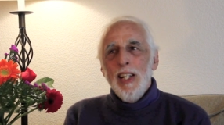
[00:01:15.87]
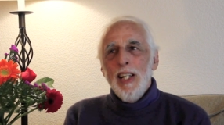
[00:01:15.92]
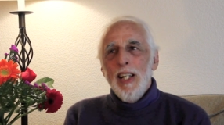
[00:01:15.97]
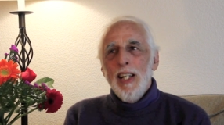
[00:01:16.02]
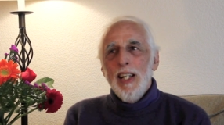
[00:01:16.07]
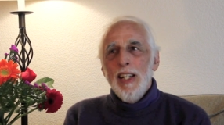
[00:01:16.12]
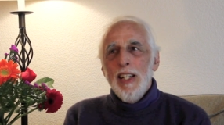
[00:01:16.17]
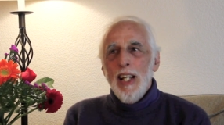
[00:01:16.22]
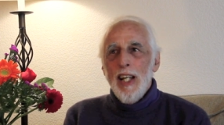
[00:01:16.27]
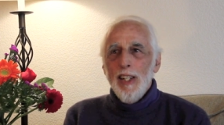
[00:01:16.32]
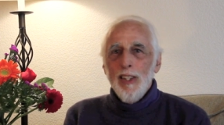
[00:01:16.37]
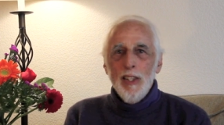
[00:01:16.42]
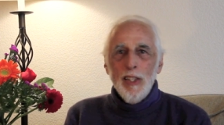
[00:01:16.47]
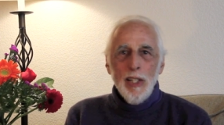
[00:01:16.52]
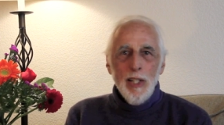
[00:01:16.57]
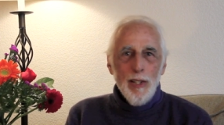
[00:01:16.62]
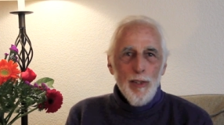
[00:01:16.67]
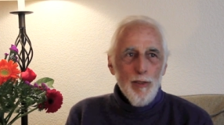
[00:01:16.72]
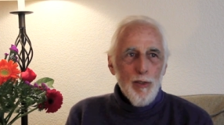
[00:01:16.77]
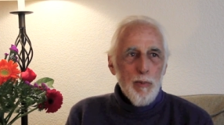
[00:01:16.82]
And
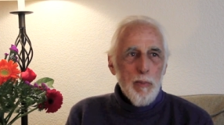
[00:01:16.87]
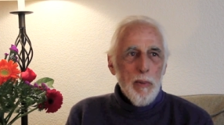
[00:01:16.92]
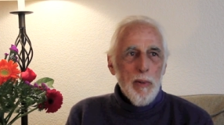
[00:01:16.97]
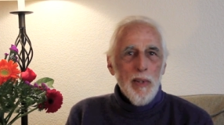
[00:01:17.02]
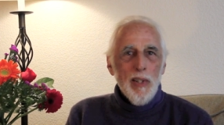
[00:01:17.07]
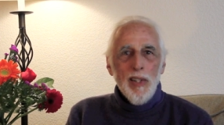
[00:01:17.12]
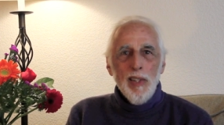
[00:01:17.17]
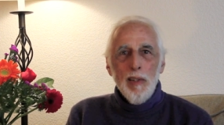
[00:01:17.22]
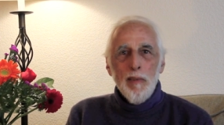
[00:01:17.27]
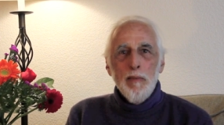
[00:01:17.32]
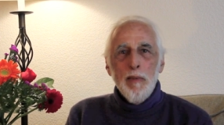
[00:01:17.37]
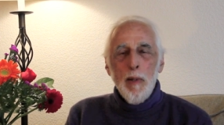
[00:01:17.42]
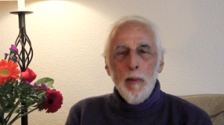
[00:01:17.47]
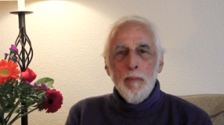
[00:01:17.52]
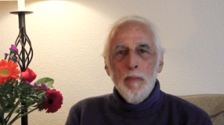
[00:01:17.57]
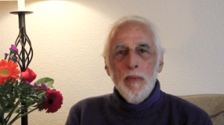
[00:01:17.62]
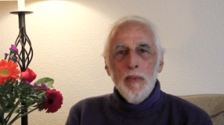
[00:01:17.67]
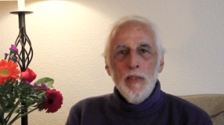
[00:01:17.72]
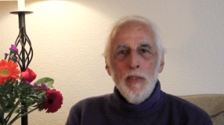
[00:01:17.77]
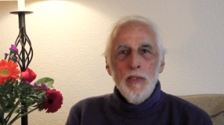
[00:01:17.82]
Allen Ginsberg lived
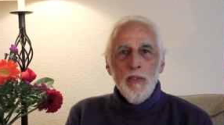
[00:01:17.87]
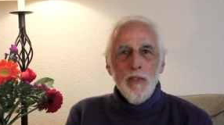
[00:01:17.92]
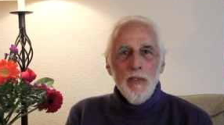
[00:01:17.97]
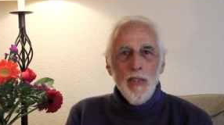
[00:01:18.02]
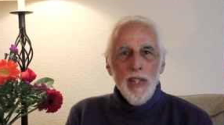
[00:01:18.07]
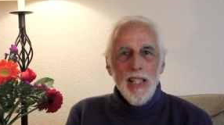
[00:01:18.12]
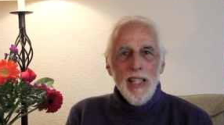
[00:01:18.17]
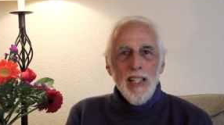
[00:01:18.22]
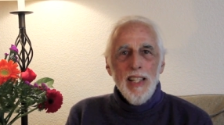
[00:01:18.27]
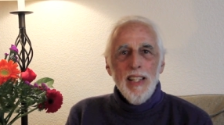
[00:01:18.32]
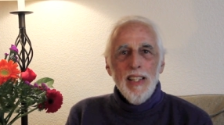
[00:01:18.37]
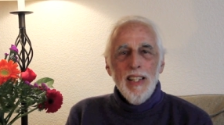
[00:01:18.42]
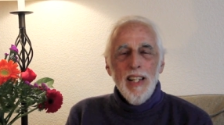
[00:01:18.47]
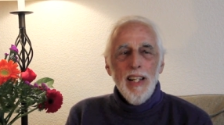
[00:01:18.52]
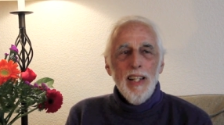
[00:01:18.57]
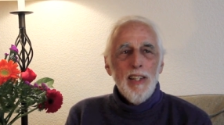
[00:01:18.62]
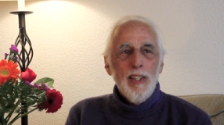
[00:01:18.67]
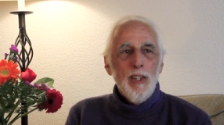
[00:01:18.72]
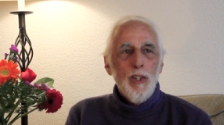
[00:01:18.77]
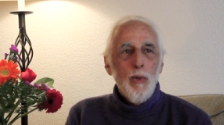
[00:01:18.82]
up the street,
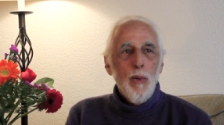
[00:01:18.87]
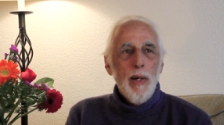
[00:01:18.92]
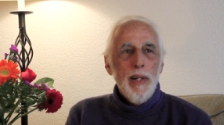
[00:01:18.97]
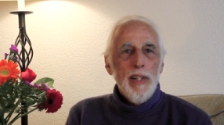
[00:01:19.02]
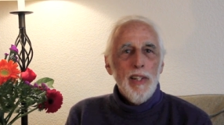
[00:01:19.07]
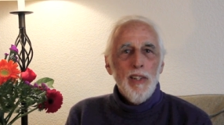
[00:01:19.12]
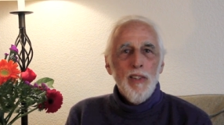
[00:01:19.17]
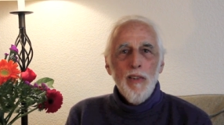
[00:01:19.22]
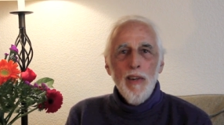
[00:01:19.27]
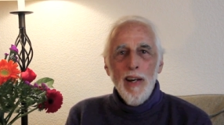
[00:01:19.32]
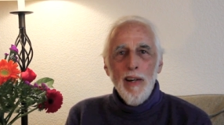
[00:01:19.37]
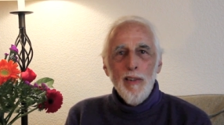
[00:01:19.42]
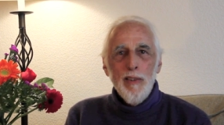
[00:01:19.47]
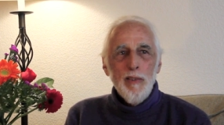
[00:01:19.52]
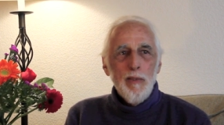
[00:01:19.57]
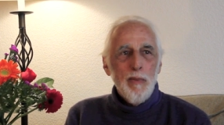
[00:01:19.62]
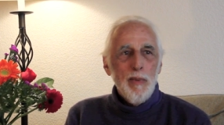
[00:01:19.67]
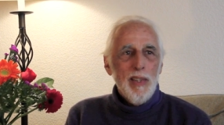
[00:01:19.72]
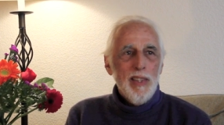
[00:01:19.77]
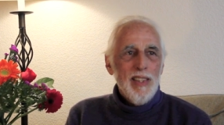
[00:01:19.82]
and quite a
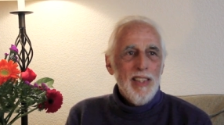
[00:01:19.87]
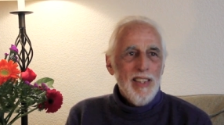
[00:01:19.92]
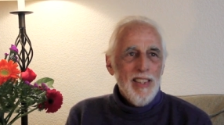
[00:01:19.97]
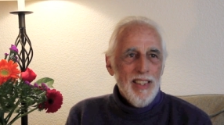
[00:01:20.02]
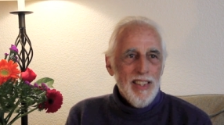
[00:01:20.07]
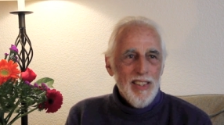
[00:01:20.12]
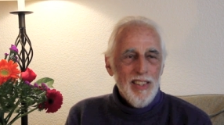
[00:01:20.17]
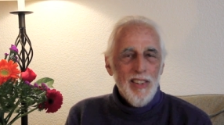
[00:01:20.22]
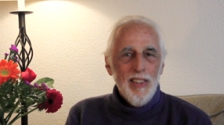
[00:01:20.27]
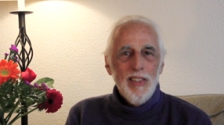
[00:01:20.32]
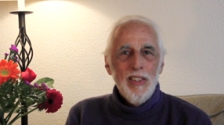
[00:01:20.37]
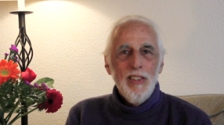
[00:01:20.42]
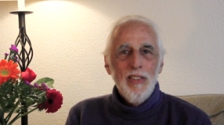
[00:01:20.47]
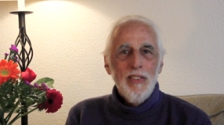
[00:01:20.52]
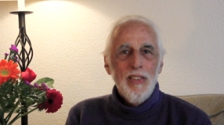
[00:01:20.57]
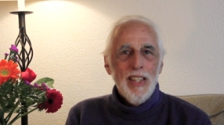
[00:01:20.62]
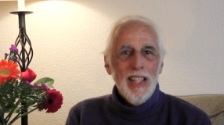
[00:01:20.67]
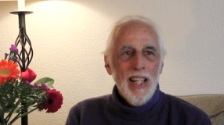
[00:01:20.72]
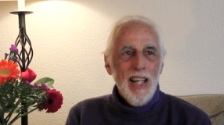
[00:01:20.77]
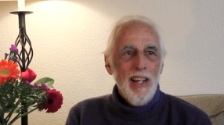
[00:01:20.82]
crowd would,
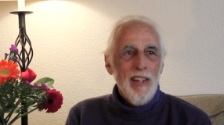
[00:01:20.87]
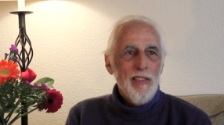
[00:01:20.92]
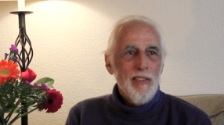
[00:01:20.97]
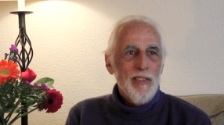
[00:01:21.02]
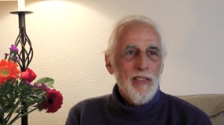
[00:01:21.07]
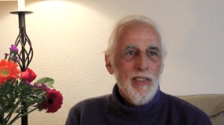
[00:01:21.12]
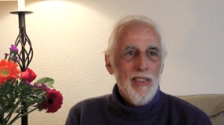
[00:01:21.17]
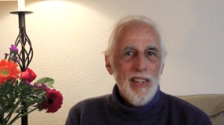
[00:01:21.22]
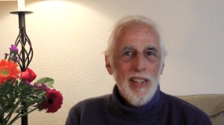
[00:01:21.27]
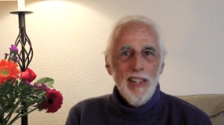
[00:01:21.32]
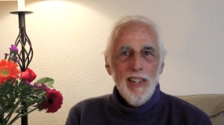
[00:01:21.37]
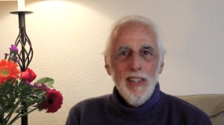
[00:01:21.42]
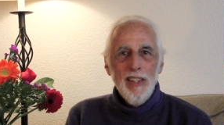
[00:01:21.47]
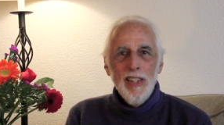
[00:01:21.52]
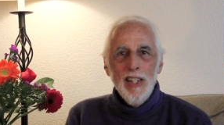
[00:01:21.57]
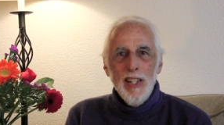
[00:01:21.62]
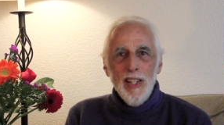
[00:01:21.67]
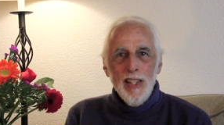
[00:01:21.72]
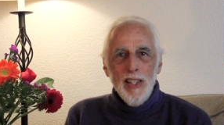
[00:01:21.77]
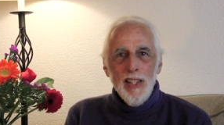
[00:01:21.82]
used to gather there